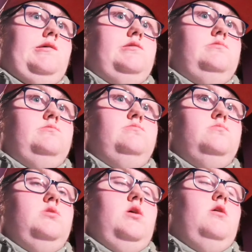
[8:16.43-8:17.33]

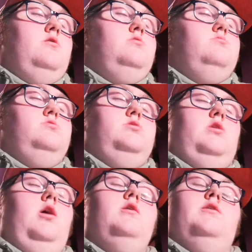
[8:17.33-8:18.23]
The
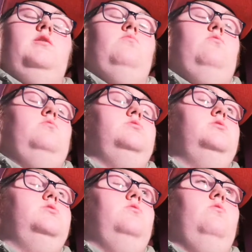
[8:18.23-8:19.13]
Ireland-Scotland game, we were
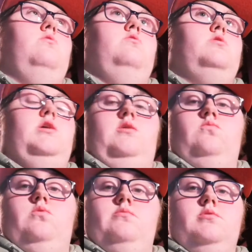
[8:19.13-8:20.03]
so lucky.
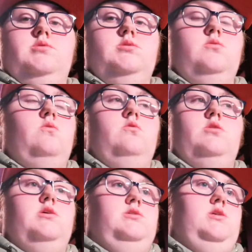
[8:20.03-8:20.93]
We were so
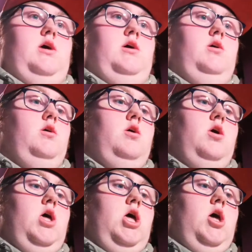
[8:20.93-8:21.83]
lucky today.
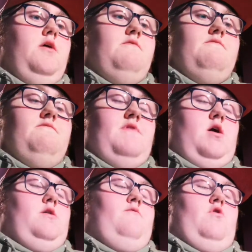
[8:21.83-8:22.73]

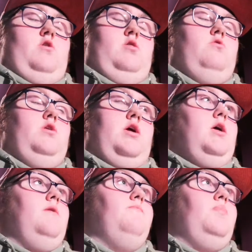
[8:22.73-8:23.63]
Very, very lucky.